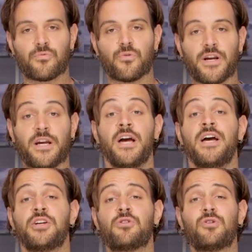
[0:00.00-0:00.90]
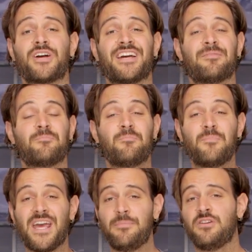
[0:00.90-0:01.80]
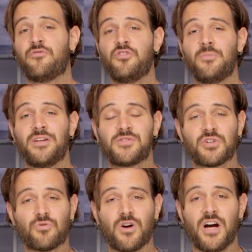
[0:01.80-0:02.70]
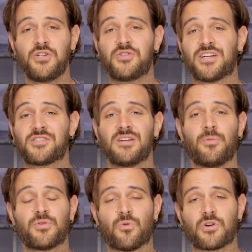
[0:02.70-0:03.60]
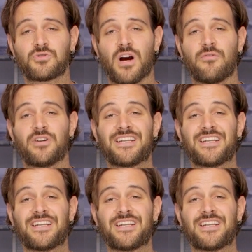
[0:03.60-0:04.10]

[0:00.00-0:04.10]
3. You're looking at maybe a few minutes in the garage using a simple Torx driver